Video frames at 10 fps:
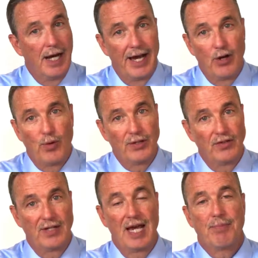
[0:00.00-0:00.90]
I don't want
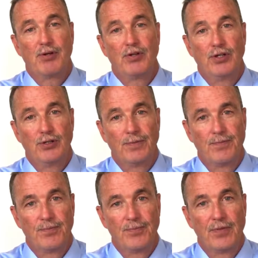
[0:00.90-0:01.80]
this to happen to you.
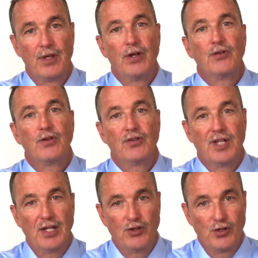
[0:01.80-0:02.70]
So
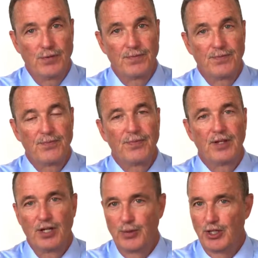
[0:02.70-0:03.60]
stay tuned.
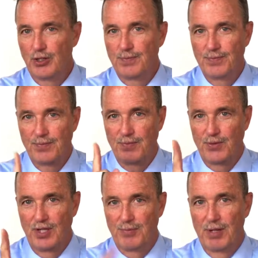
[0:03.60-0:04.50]
Here we go.
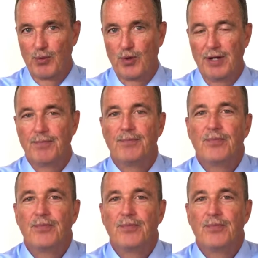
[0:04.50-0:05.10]
Tip number 1.